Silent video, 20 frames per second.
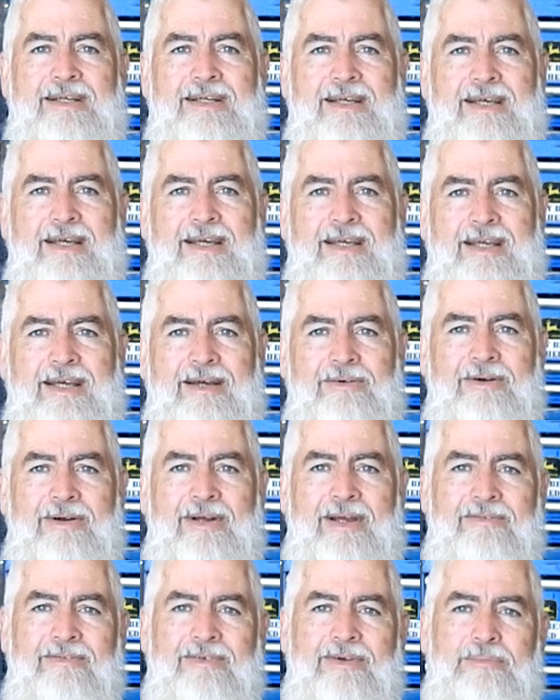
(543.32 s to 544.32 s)
yeah, we
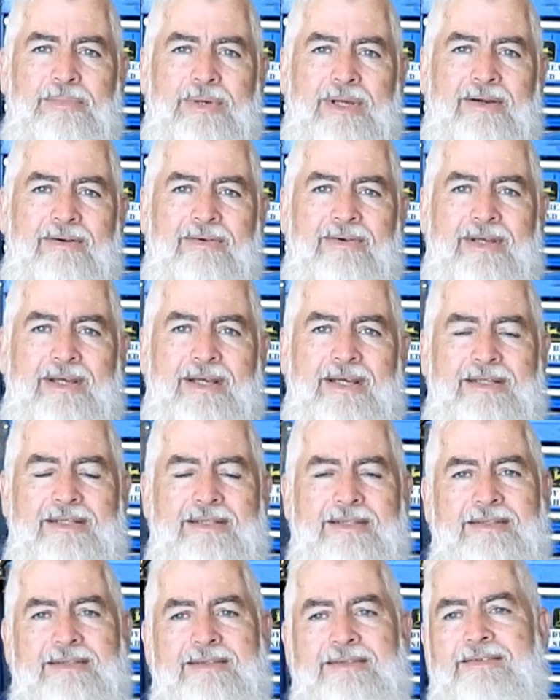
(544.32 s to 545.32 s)
were having a beer, and the
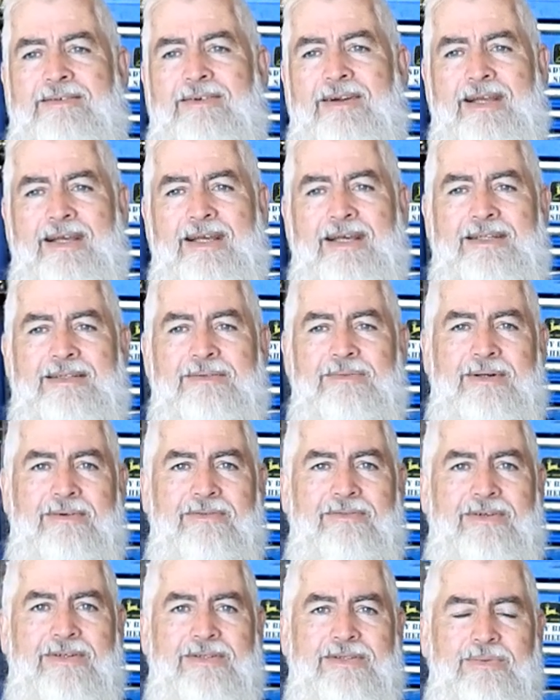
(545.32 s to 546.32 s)
grandkids
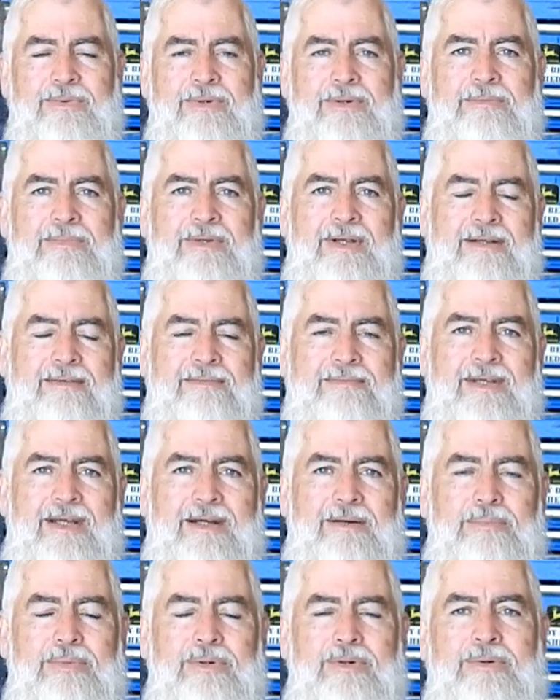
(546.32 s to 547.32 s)
went for a swim and
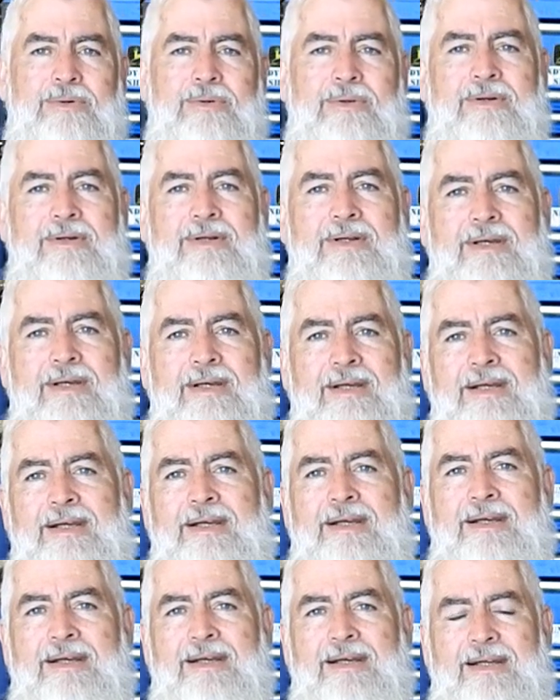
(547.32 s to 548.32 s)
had a pool and
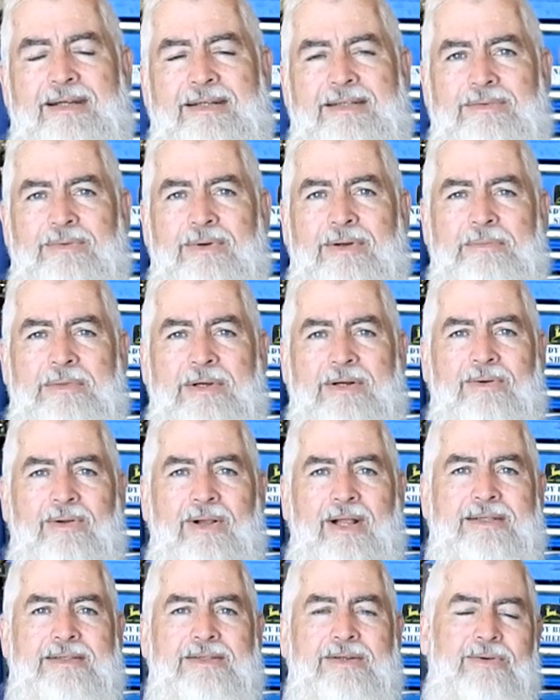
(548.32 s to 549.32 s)
had a swim and all
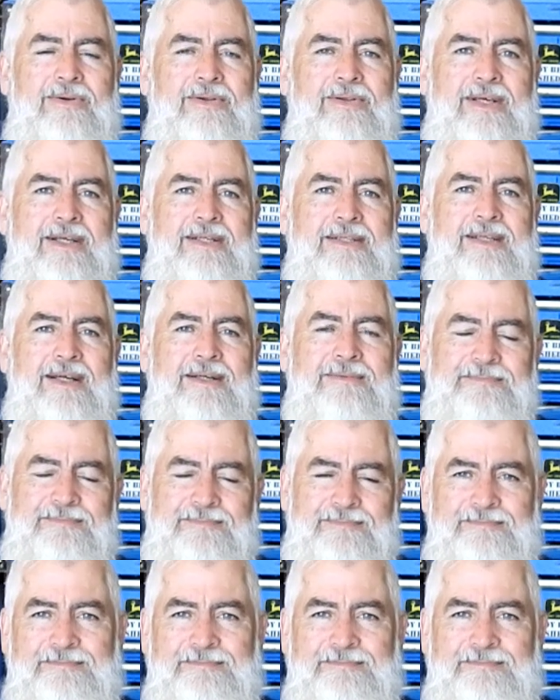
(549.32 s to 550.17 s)
that sort of thing. So